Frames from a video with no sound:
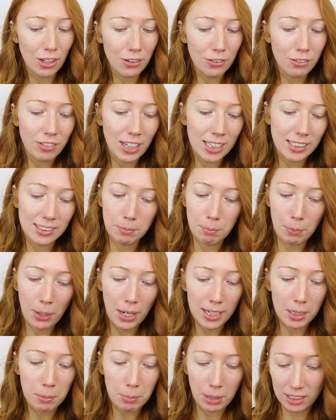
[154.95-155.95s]
light reflecting
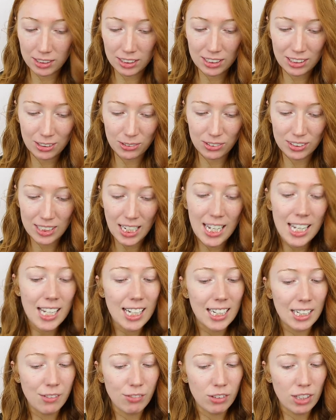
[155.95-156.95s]
pearly particles
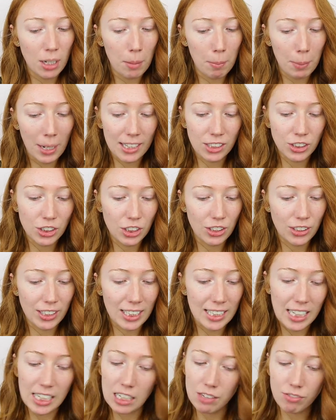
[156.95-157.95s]
leave the complexion
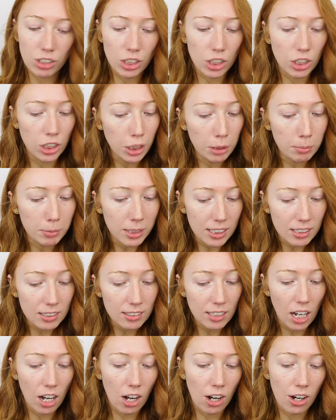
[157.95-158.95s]
looking even and
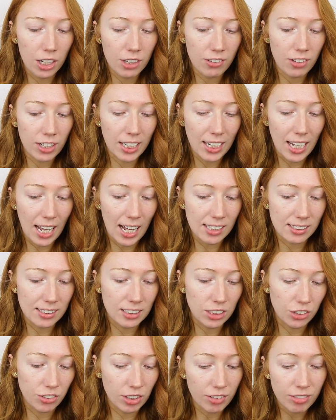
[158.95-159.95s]
luminous. A hyaluronic
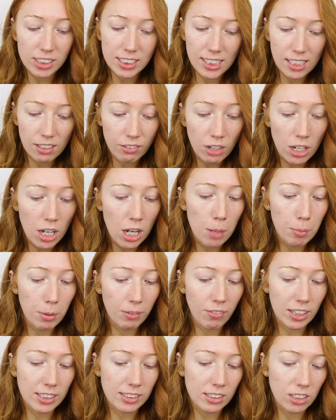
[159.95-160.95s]
acid derivative
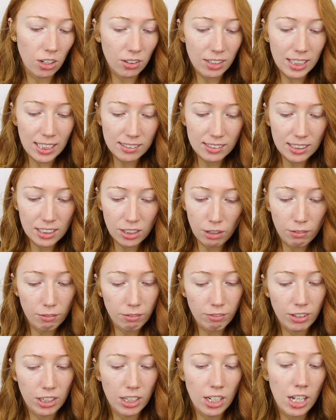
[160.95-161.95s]
provides long lasting
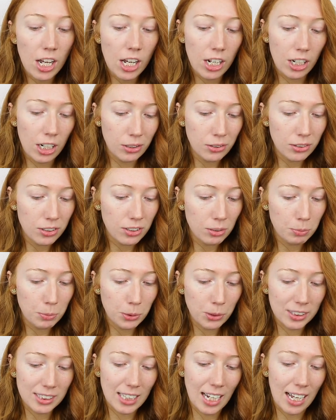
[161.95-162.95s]
comfort. Lotus
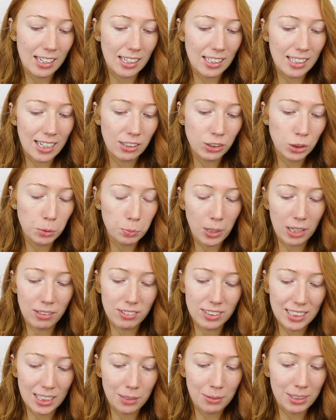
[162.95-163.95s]
water and a natural
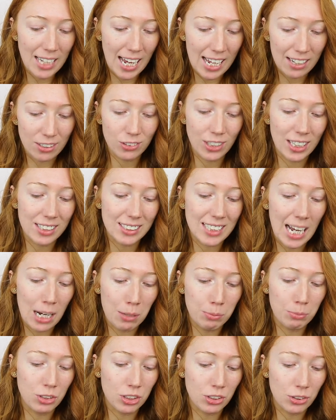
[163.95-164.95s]
brown seaweed extract
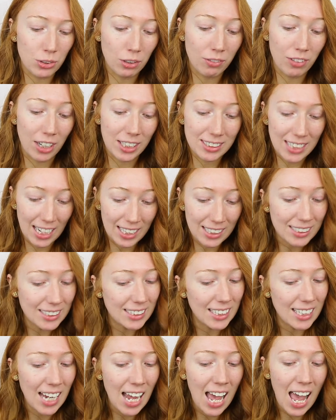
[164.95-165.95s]
help restore
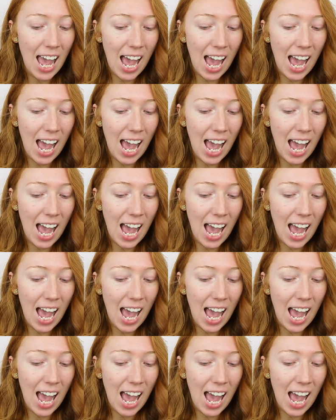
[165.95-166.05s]
vitality